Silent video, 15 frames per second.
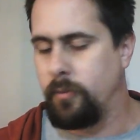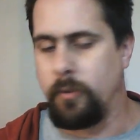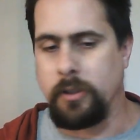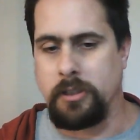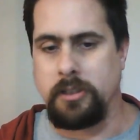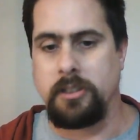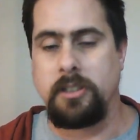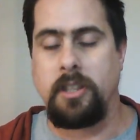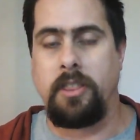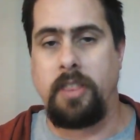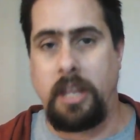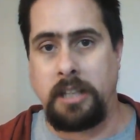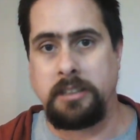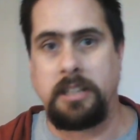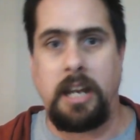which is
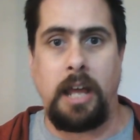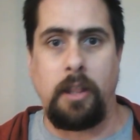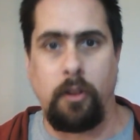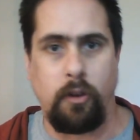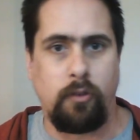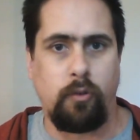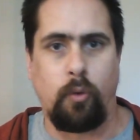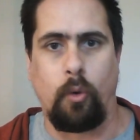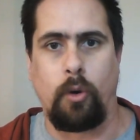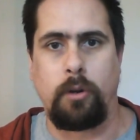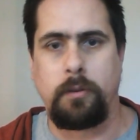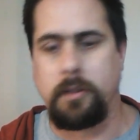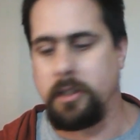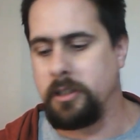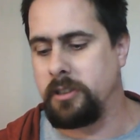things I look
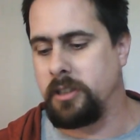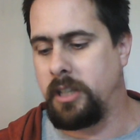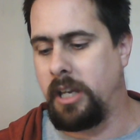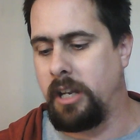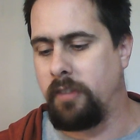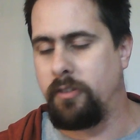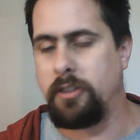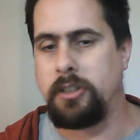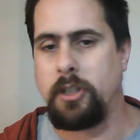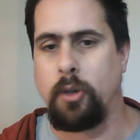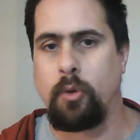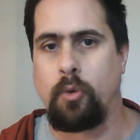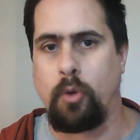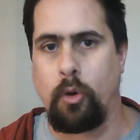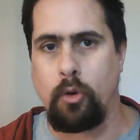for because, again, if you
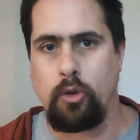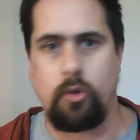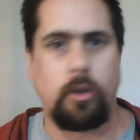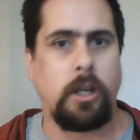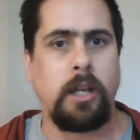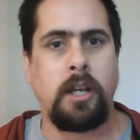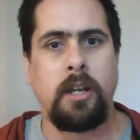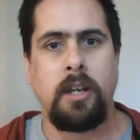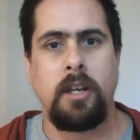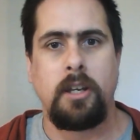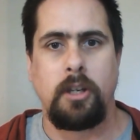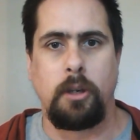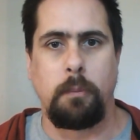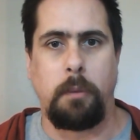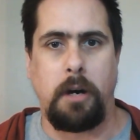sell grocery,
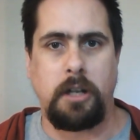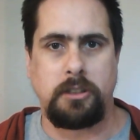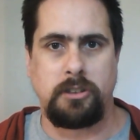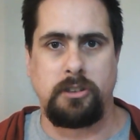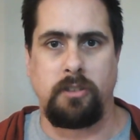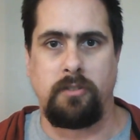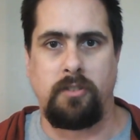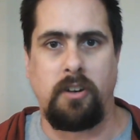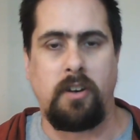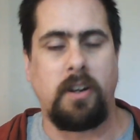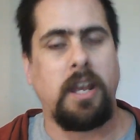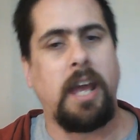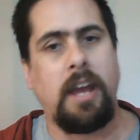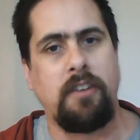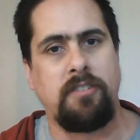your boxes are
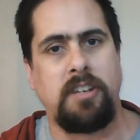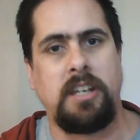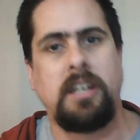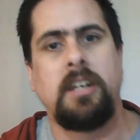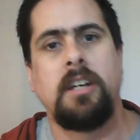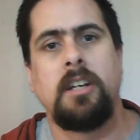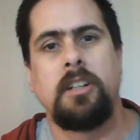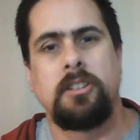very heavy.